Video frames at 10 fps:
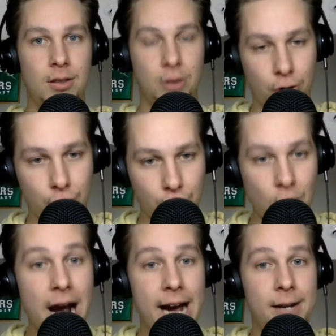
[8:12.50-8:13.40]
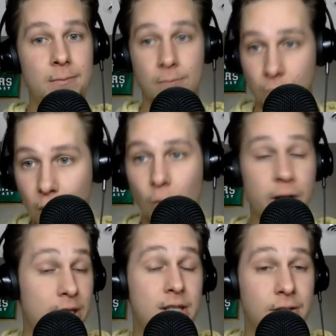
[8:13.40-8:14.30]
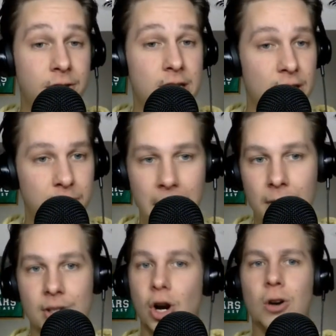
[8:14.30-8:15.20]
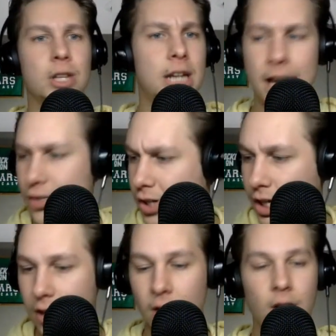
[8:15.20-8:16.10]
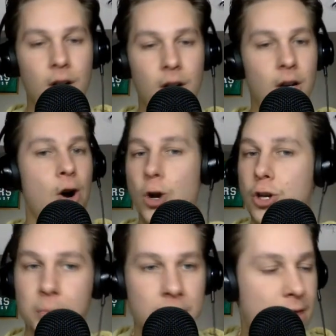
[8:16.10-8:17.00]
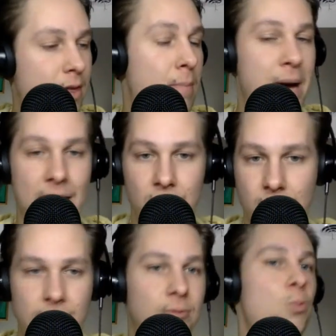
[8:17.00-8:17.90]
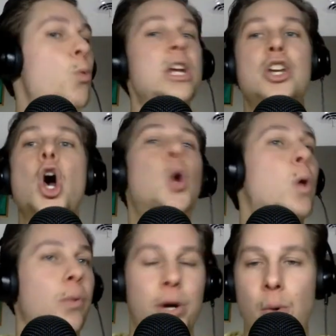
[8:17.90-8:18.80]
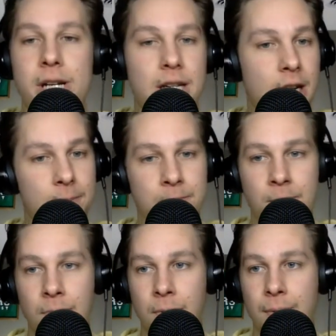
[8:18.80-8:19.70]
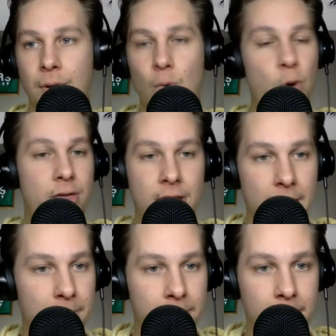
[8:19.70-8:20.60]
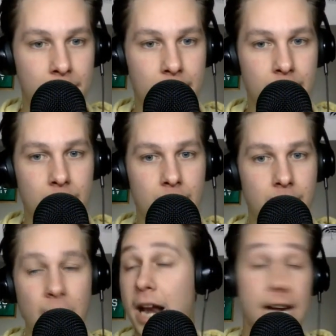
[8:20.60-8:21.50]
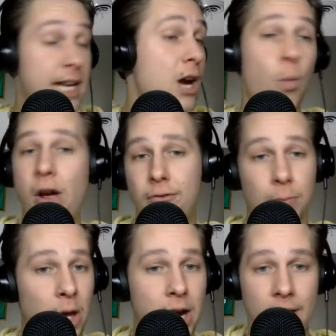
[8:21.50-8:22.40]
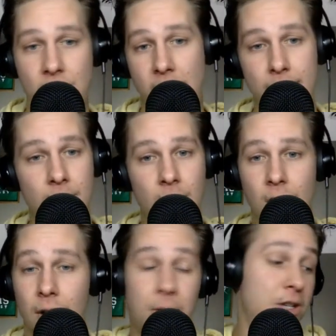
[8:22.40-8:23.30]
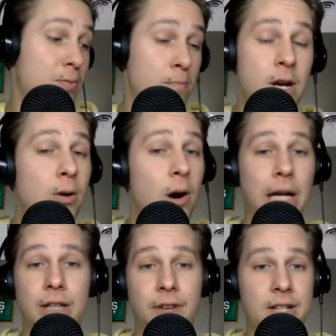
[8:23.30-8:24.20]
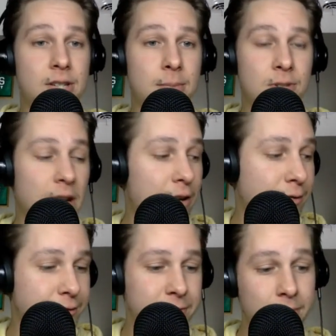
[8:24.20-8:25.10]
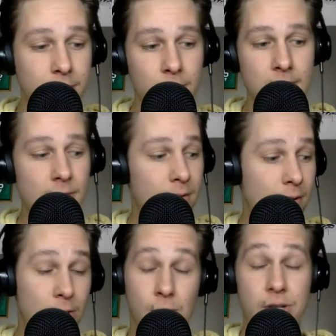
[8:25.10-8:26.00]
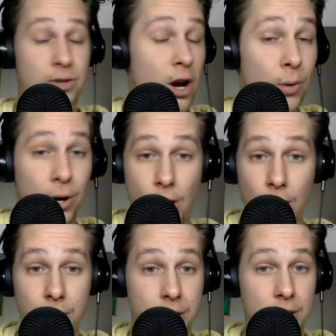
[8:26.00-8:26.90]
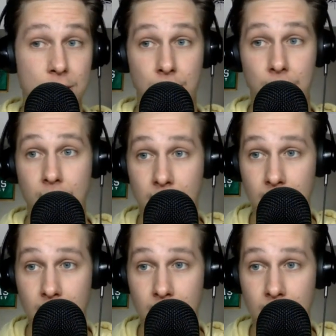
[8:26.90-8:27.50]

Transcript: their stride with these defensive pairings. Harley and Heiskanen, arguably the best. We know what we're going to get with them. And I can't wait for playoff time. Because Miro elevates himself. We saw what Harley could do